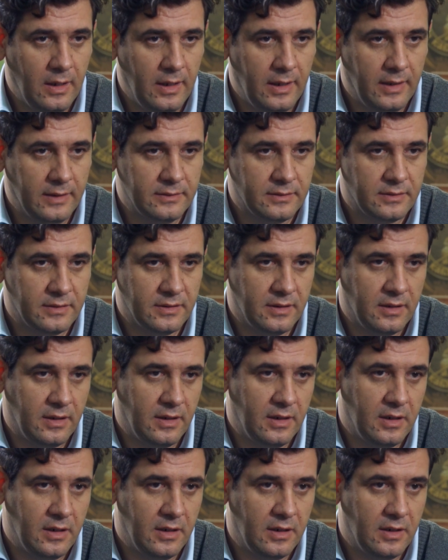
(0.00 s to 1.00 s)
And
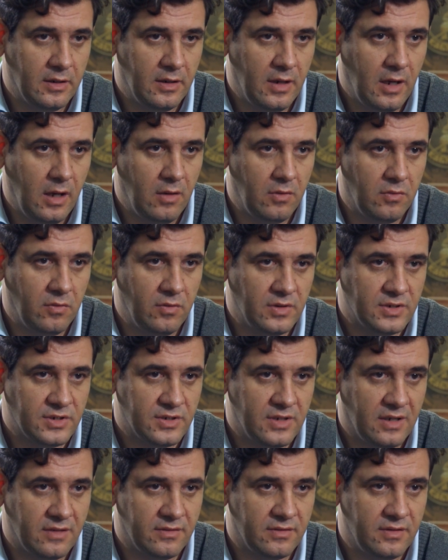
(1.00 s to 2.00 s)
uh, now we
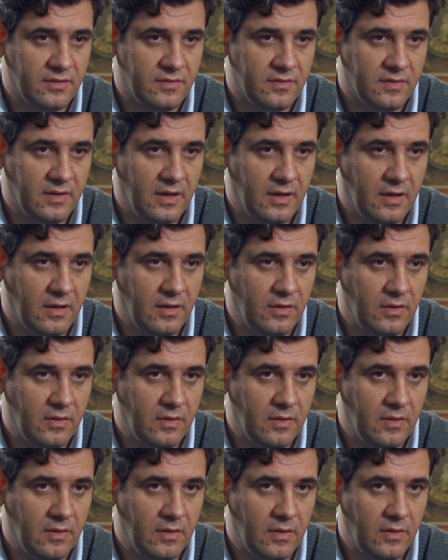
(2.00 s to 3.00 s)
started
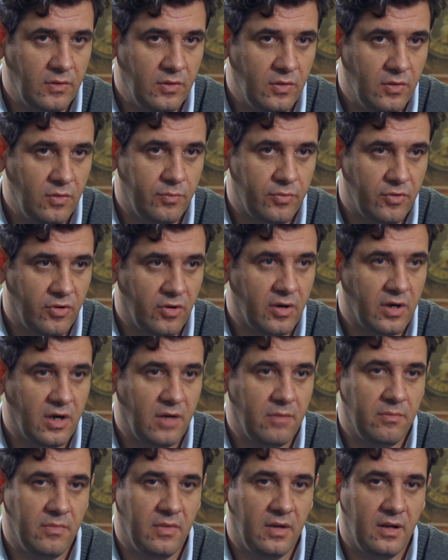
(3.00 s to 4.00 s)
a, new
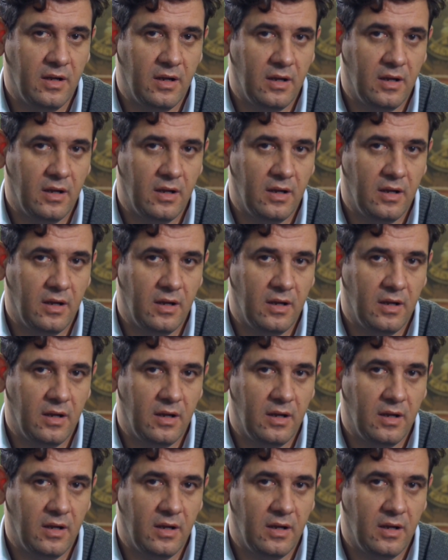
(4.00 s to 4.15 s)
program